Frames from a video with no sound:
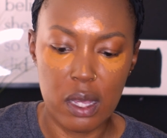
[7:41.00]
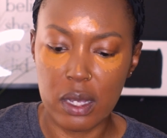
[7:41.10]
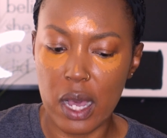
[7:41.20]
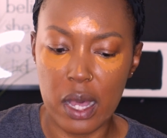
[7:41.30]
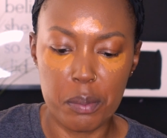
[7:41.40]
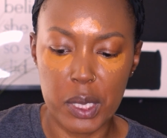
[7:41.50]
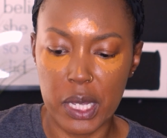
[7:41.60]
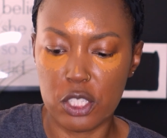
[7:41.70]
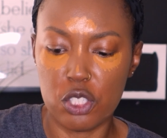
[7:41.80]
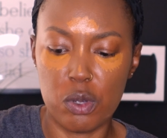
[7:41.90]
God
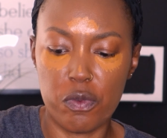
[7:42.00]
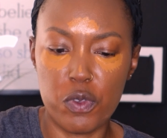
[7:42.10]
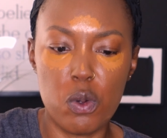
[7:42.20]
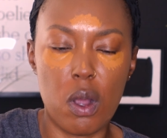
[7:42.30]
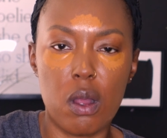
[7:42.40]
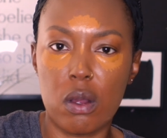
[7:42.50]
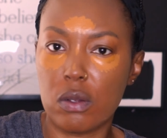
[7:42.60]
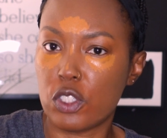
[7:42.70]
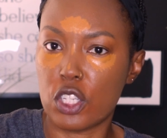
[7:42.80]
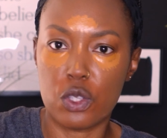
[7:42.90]
bless you if you are
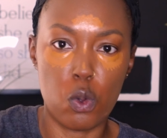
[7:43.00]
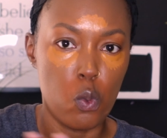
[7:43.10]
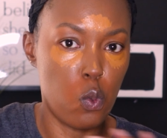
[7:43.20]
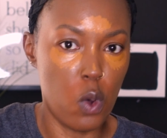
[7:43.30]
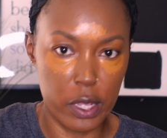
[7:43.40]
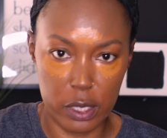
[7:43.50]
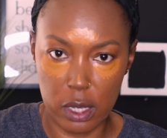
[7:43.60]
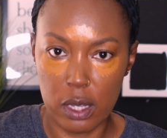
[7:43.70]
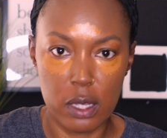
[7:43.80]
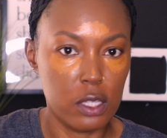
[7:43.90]
just one
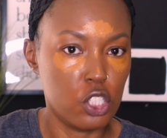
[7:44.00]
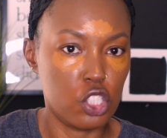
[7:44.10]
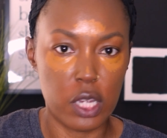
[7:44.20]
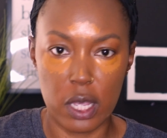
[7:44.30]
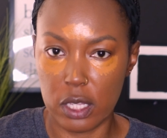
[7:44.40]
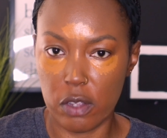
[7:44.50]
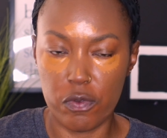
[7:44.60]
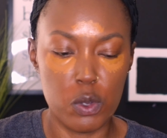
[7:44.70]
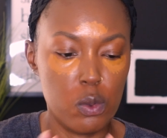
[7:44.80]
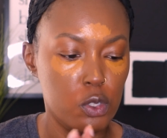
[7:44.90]
shade
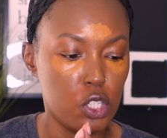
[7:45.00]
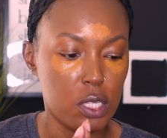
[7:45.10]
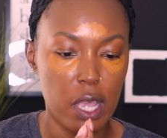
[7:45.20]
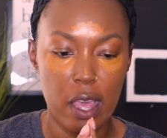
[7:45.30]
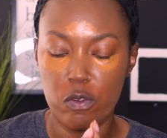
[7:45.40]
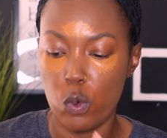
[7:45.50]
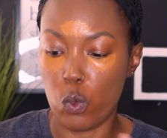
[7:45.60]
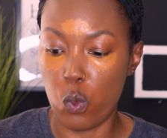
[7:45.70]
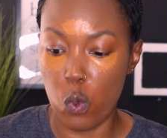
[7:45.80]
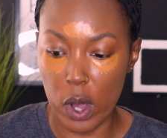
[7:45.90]
if you just have
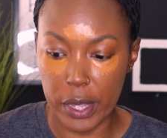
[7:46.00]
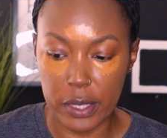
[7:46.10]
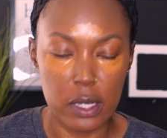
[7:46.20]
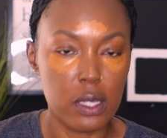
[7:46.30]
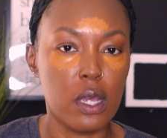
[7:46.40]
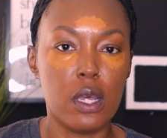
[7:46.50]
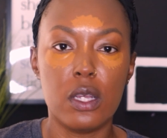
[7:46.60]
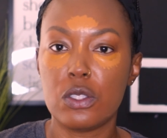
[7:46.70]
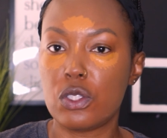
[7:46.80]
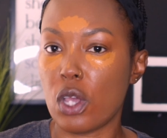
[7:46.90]
one
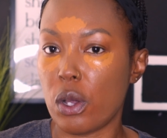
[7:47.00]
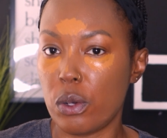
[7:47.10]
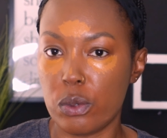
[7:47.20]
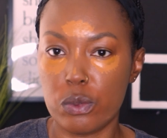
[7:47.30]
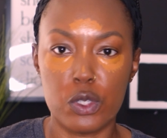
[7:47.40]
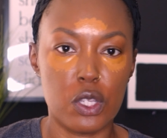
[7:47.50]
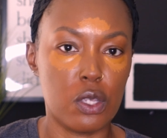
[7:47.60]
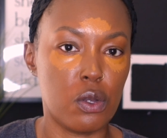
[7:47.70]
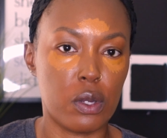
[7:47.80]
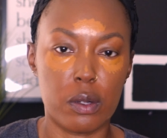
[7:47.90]
tone to
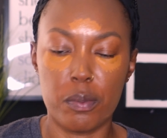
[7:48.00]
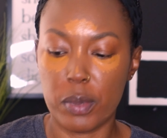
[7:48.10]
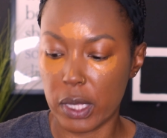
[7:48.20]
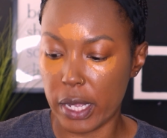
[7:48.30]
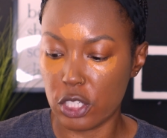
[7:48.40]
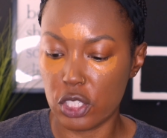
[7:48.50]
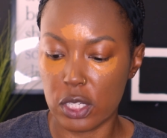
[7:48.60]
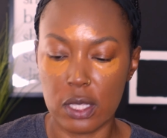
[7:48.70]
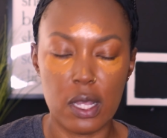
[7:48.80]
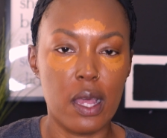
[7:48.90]
your
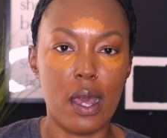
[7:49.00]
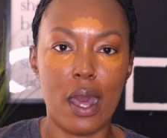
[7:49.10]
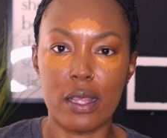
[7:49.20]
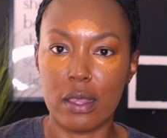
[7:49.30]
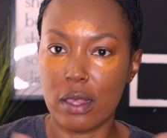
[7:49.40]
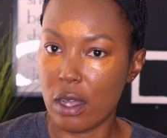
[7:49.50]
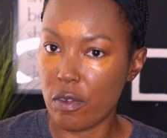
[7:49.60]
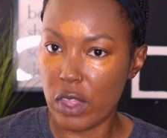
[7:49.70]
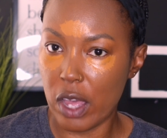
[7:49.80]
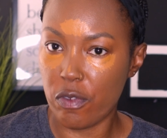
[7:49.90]
complexion I
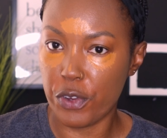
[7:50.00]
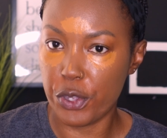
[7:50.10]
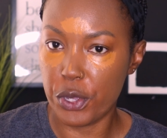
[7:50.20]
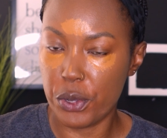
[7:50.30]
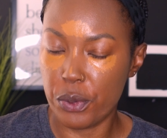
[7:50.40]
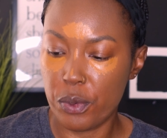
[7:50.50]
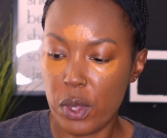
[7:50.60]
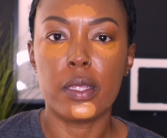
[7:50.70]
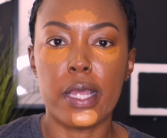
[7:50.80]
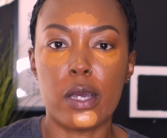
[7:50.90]
love that for you
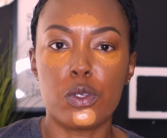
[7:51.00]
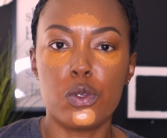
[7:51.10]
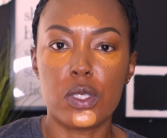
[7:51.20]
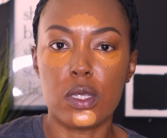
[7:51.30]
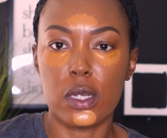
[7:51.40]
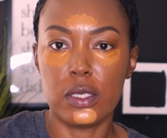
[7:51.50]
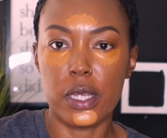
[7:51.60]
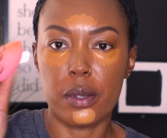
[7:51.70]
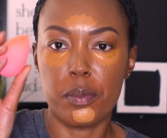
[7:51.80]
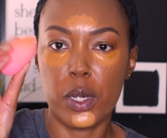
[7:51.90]
and now using a
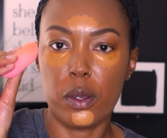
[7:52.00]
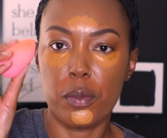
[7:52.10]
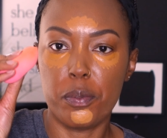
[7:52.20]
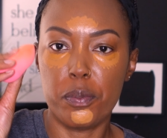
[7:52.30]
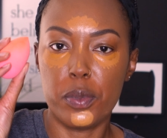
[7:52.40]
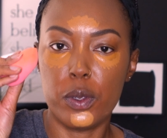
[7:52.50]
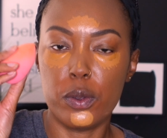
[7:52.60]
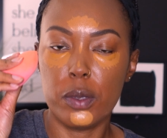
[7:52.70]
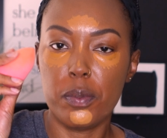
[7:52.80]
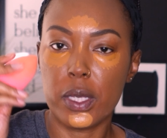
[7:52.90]
damp
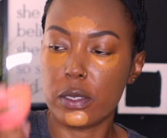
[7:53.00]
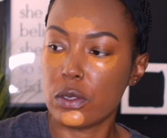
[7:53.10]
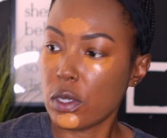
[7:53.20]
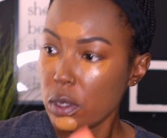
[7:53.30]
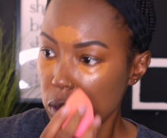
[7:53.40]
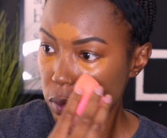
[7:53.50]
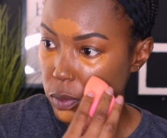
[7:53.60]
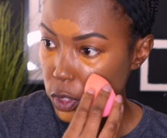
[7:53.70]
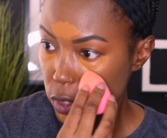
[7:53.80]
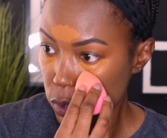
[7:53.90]
beauty blender
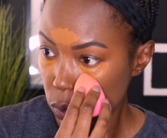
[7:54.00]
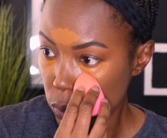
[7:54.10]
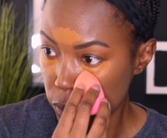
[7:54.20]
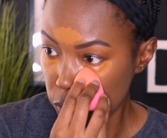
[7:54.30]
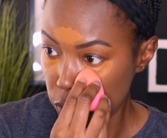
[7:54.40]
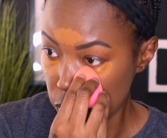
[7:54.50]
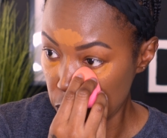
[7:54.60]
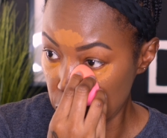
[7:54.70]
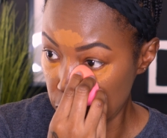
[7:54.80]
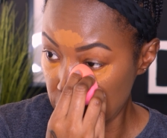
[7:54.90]
just going
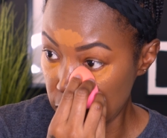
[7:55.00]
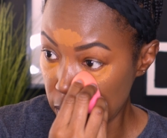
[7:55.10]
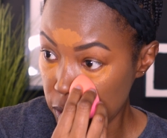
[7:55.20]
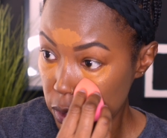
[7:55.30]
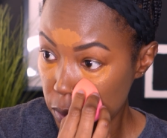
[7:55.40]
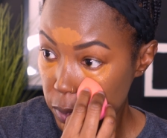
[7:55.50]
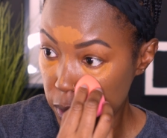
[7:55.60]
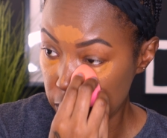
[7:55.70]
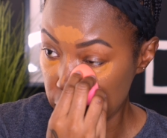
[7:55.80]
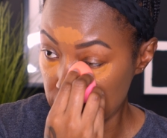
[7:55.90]
to begin to
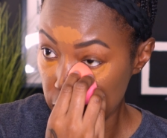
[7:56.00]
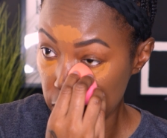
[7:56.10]
blend